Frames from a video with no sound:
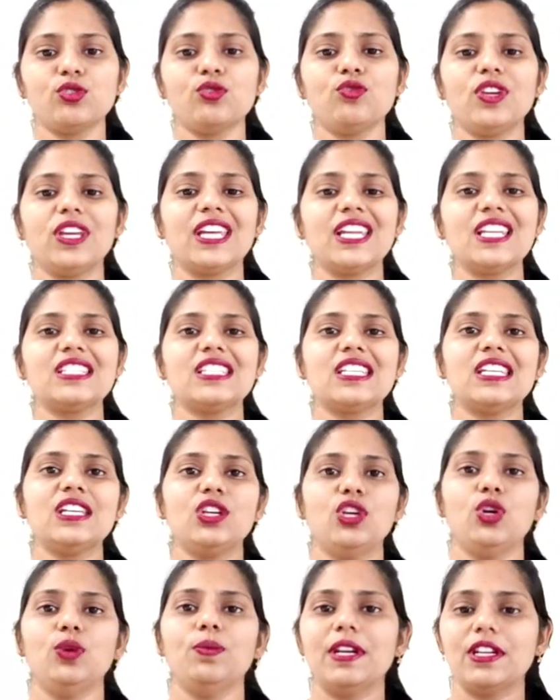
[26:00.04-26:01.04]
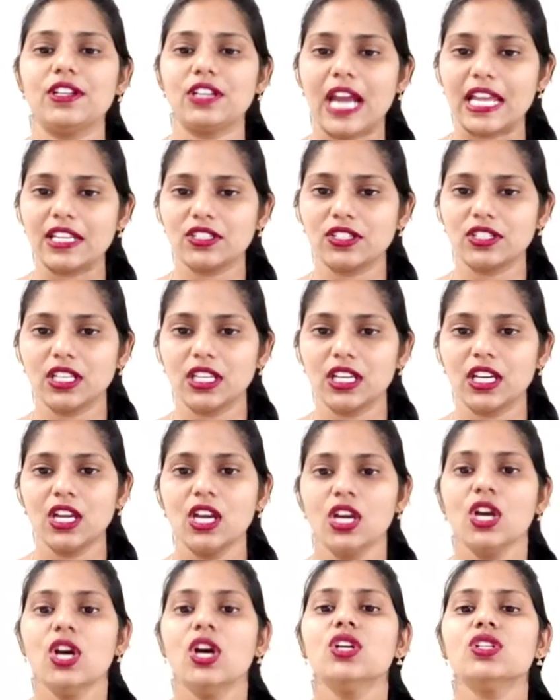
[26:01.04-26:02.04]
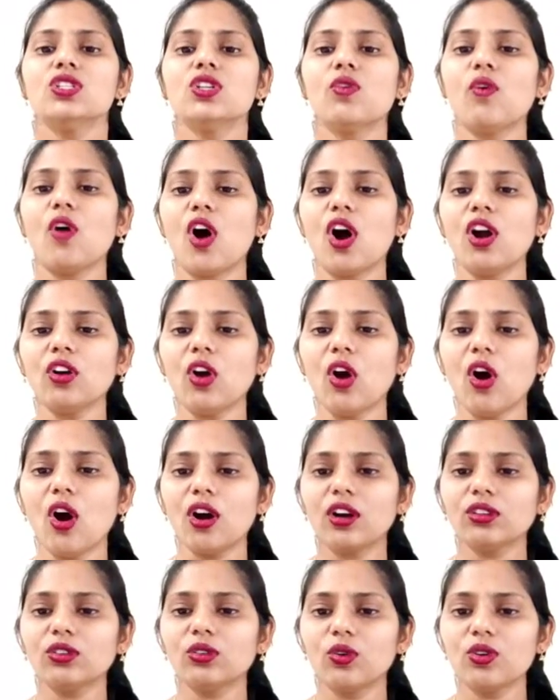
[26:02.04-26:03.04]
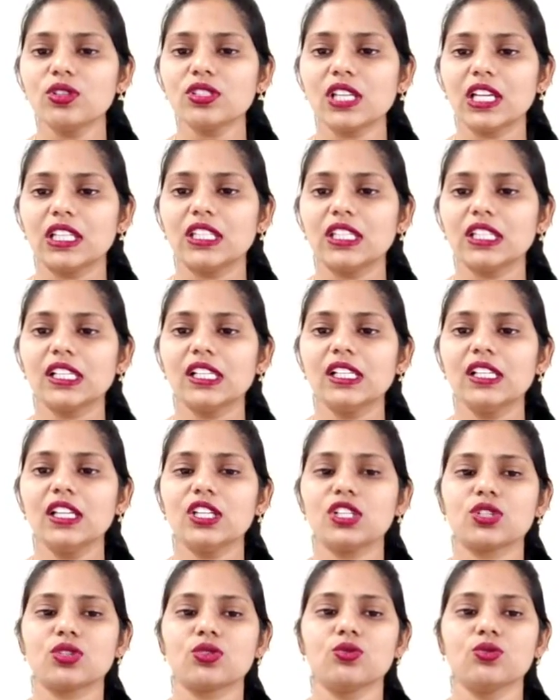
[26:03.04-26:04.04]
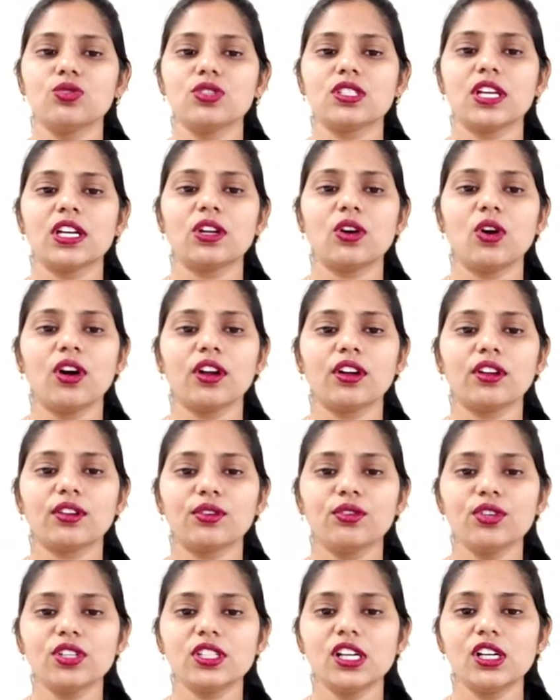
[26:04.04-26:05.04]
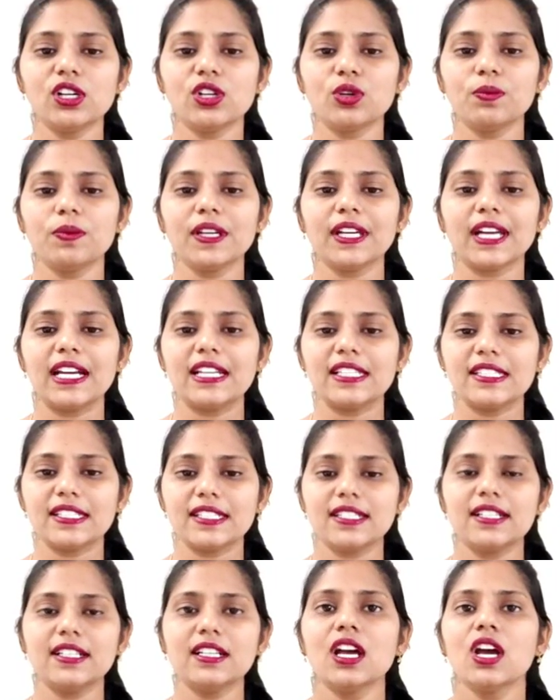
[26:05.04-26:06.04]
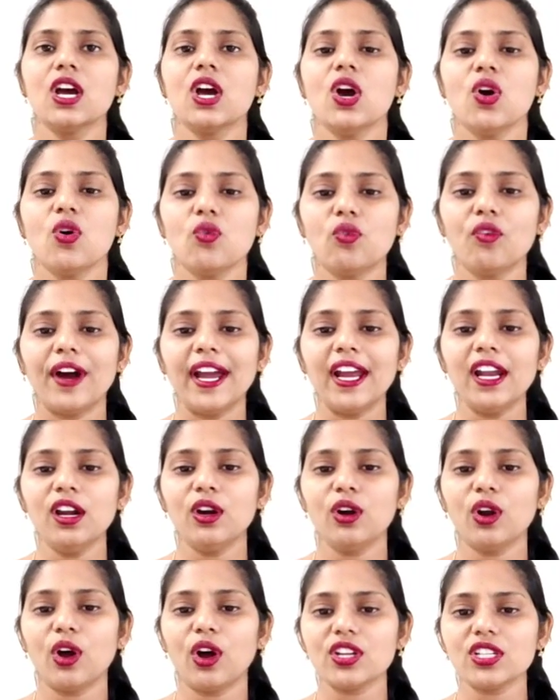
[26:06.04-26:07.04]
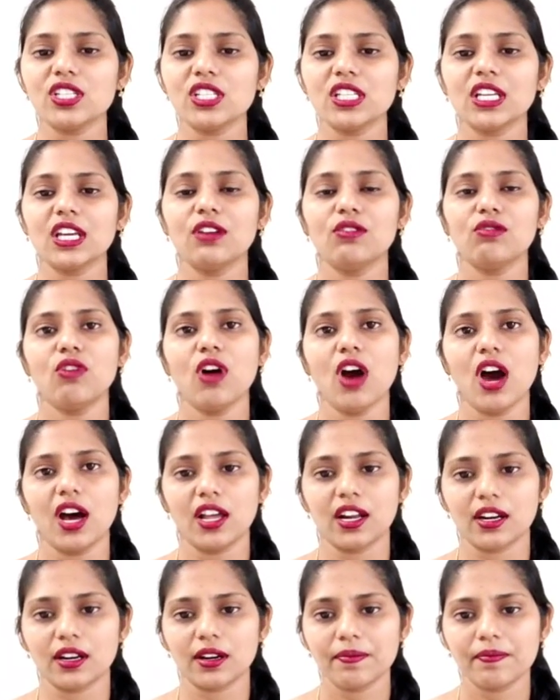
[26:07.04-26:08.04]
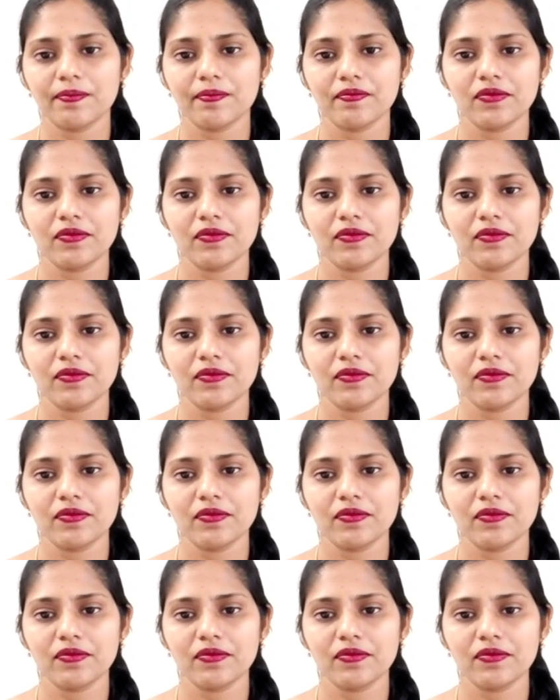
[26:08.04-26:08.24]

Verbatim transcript: So we can see human tragedy. So what are those ethical issues that are crucial to be considered while launching a war